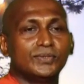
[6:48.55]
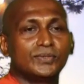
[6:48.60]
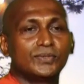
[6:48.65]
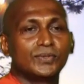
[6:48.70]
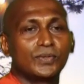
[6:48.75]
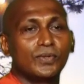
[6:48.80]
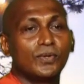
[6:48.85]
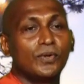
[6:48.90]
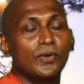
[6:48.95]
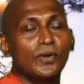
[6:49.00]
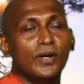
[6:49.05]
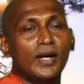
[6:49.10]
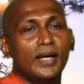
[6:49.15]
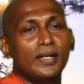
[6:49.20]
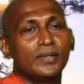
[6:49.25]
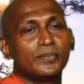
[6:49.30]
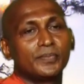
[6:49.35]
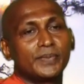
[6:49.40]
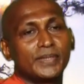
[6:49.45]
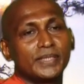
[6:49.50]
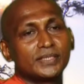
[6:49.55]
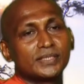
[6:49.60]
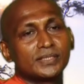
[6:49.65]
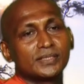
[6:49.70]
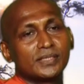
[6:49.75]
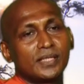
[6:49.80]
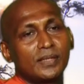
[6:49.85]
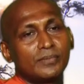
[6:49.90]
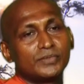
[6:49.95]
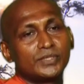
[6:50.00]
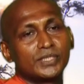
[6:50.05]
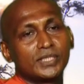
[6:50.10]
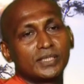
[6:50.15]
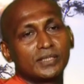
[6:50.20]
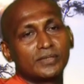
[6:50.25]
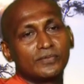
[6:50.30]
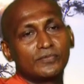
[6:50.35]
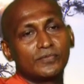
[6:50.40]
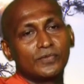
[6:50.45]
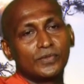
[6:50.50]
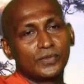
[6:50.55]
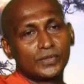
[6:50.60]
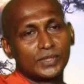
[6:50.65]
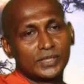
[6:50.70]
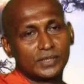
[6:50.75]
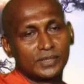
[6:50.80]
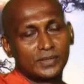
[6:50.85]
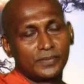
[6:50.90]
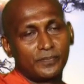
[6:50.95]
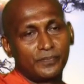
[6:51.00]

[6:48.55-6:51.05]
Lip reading: to go and fetch some drinking water.